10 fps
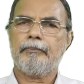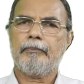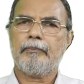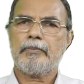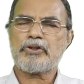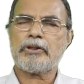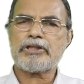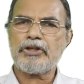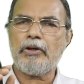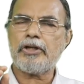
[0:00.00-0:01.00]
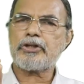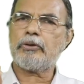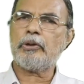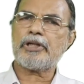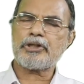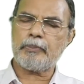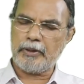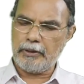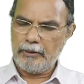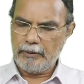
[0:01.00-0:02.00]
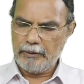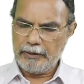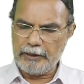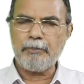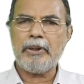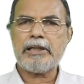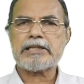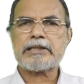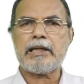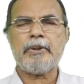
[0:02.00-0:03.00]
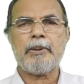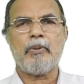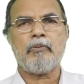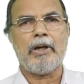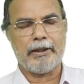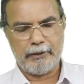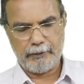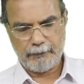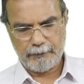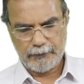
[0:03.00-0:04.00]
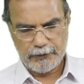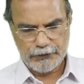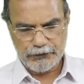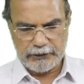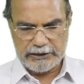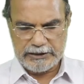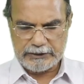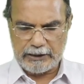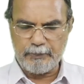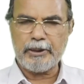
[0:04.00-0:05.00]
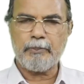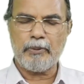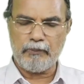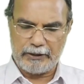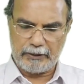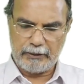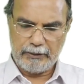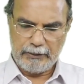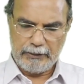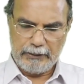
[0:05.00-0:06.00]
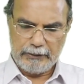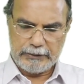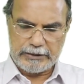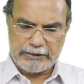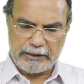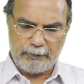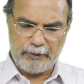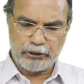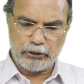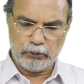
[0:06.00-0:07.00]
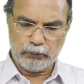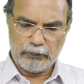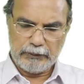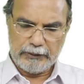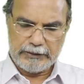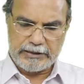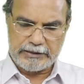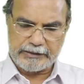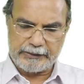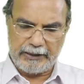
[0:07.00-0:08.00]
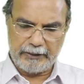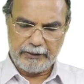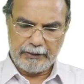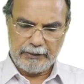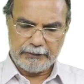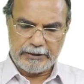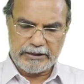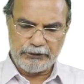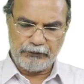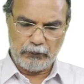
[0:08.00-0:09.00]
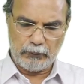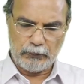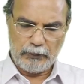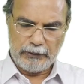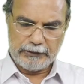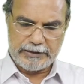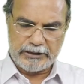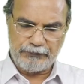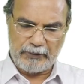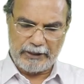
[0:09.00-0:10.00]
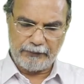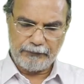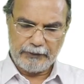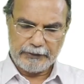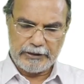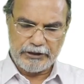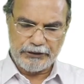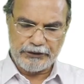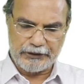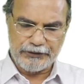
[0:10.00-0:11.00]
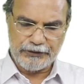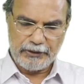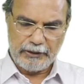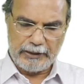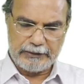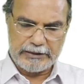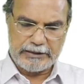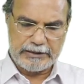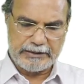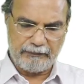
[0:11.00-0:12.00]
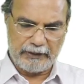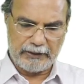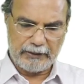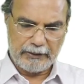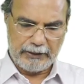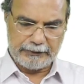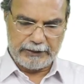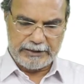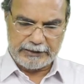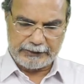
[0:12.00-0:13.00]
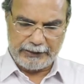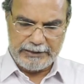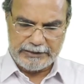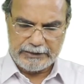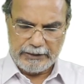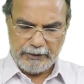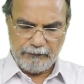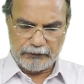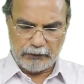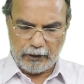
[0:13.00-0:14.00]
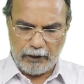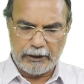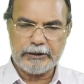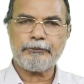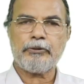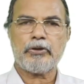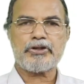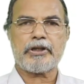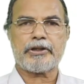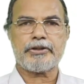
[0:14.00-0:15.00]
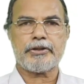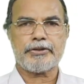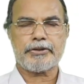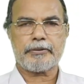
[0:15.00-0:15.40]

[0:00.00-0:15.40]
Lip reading: So the COH group has to be numbered as carbon number 1. So this is carbon number 1. This is carbon 2. This is 3. This is 4. This is 5. This is 6. And this is 7. And that's the case with all the 4 structures.